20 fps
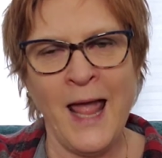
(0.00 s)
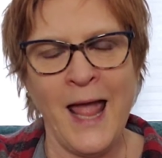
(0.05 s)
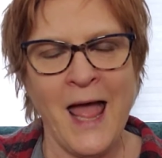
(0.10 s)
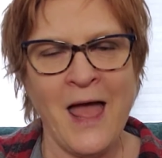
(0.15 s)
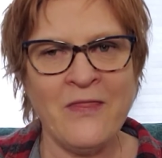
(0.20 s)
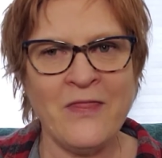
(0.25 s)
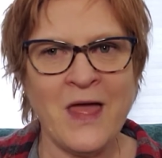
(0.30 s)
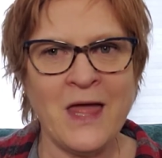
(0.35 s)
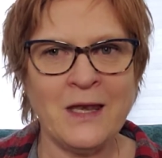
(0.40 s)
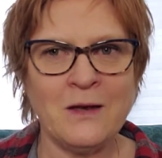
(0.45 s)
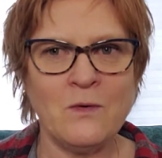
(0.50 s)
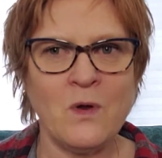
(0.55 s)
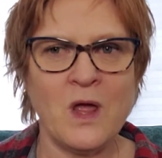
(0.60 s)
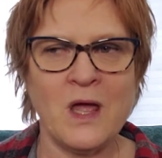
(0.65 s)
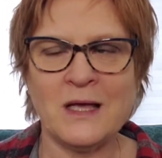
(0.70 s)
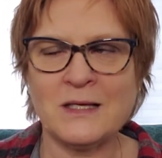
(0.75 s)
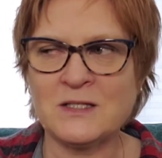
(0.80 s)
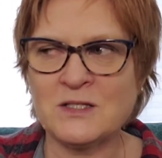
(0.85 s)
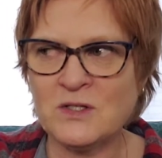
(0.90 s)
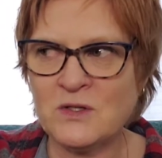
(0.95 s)
And then
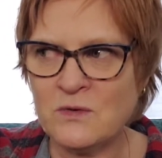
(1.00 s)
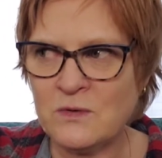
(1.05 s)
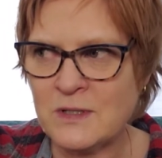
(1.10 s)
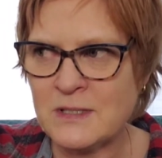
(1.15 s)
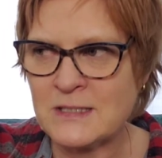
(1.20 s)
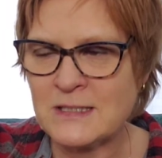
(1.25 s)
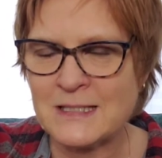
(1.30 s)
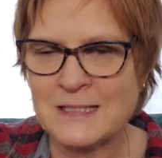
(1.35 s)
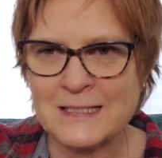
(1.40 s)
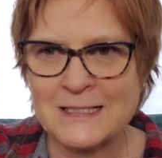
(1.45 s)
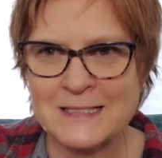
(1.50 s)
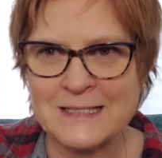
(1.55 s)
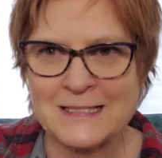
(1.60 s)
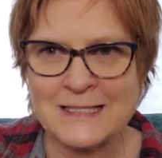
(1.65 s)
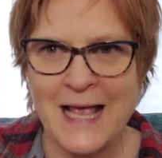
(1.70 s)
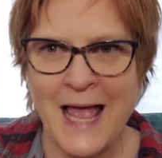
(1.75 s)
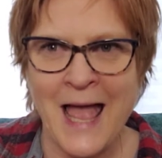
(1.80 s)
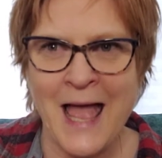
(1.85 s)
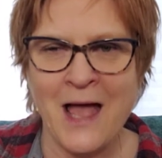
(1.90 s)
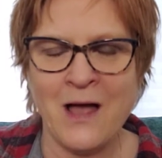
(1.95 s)
as soon as the
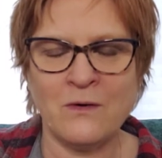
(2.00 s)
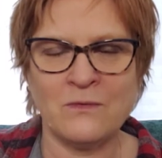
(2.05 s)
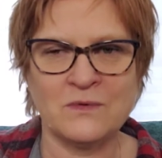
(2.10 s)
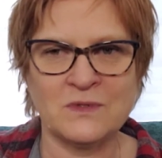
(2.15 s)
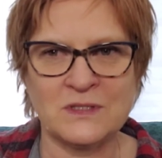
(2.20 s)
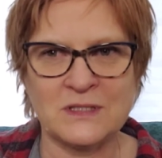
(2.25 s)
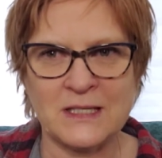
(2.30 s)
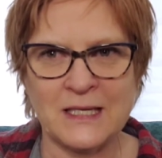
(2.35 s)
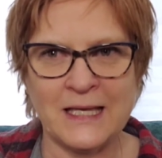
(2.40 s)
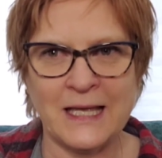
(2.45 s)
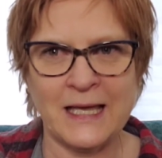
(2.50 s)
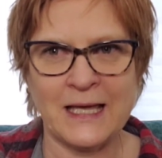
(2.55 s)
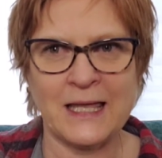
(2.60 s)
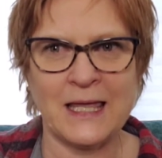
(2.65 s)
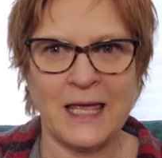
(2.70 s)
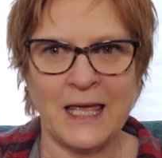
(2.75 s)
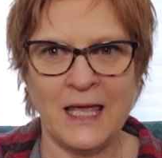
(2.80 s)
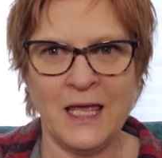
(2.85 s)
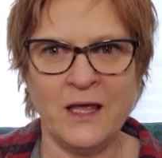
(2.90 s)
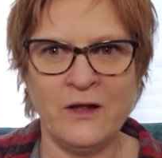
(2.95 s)
sounds
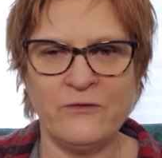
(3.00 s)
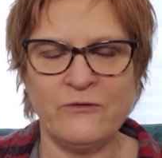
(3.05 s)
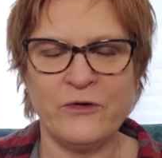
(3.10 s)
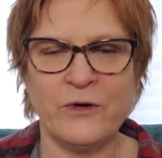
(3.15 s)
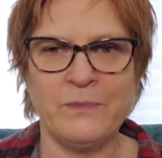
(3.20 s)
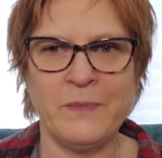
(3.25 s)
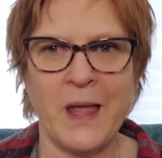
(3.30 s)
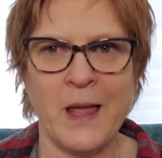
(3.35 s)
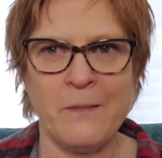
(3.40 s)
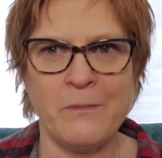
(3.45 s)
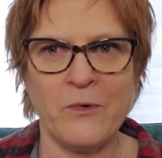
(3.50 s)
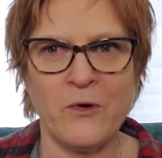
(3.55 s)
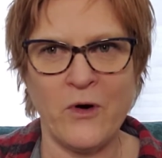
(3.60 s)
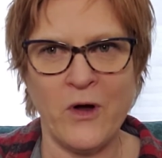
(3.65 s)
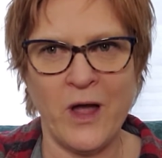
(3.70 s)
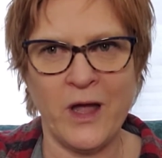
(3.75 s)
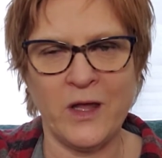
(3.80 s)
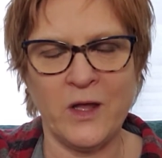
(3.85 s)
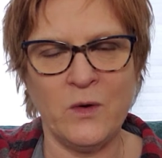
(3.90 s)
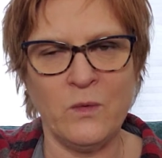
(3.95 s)
kick in from the
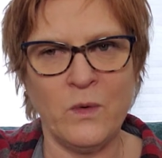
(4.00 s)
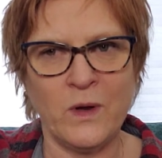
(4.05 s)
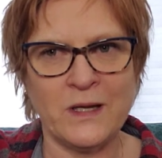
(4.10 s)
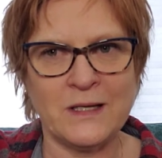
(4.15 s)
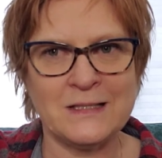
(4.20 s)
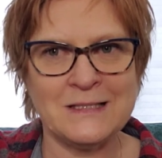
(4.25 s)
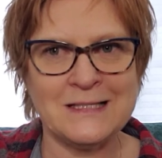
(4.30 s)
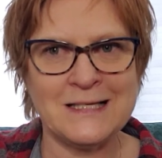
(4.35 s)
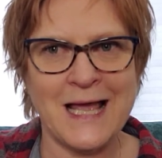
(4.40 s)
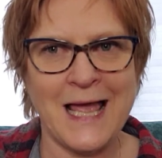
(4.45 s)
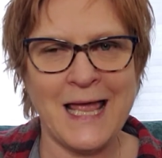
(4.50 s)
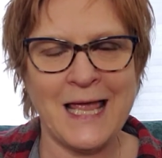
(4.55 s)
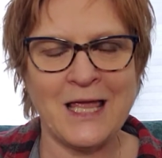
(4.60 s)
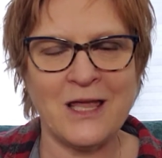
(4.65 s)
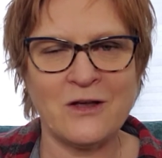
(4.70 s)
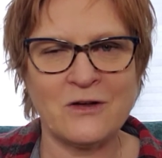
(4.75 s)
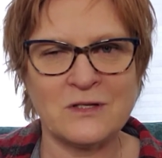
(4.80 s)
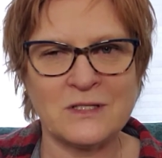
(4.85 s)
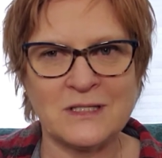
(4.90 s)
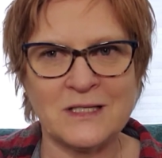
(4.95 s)
MRI, you want to
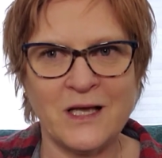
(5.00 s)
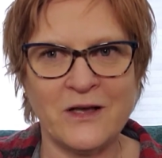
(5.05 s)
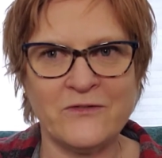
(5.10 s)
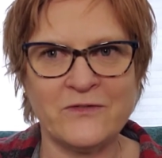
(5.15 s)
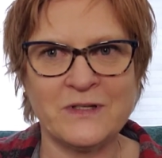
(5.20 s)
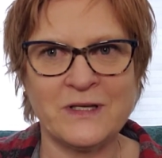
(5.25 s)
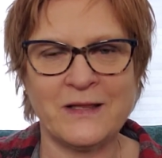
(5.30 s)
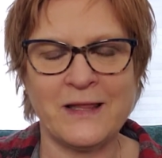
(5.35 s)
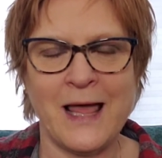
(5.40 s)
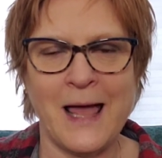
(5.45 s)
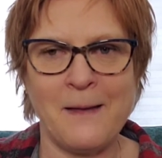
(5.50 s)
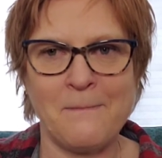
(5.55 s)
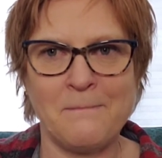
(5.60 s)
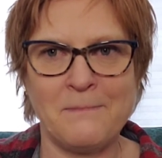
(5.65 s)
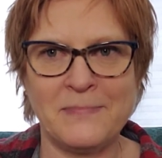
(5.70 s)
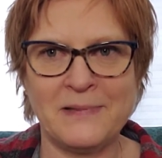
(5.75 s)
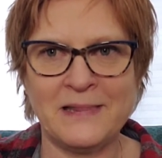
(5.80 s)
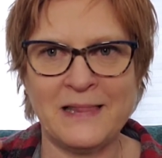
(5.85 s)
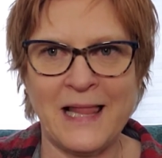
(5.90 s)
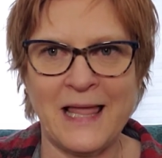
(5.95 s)
take yourself to
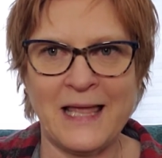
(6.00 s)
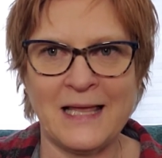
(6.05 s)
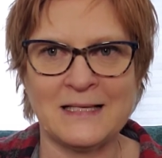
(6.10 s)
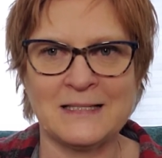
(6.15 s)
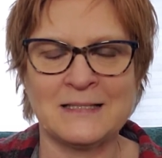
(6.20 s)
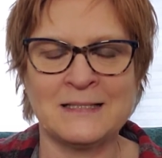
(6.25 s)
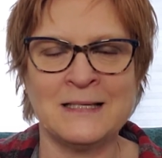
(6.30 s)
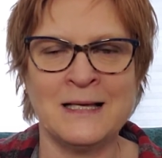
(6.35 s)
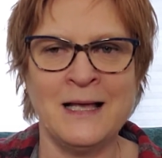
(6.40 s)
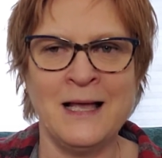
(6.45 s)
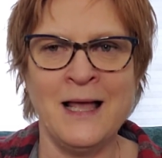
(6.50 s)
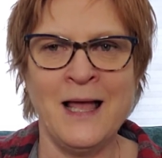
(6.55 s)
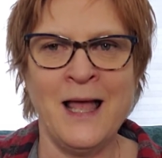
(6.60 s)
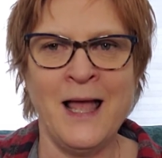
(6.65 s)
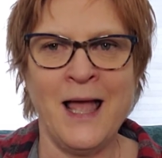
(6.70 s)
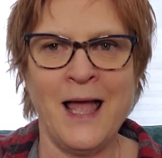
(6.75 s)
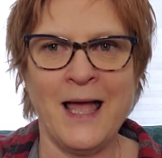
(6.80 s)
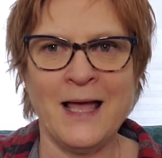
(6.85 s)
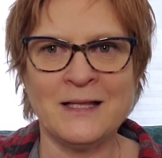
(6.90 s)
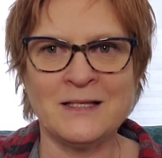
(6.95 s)
that place
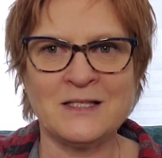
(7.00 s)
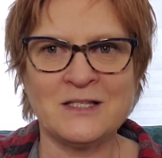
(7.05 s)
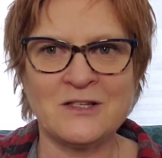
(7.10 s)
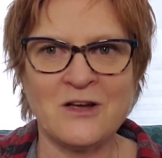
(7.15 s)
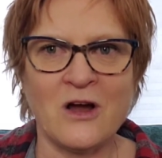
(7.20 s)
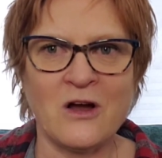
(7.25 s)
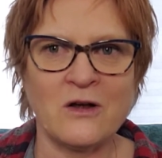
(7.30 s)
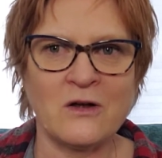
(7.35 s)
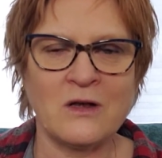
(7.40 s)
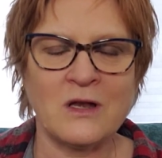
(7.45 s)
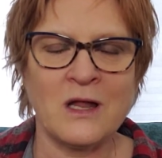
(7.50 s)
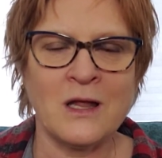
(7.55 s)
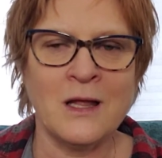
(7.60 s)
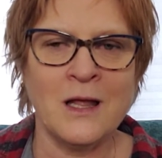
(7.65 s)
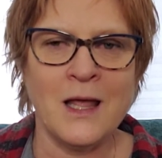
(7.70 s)
and start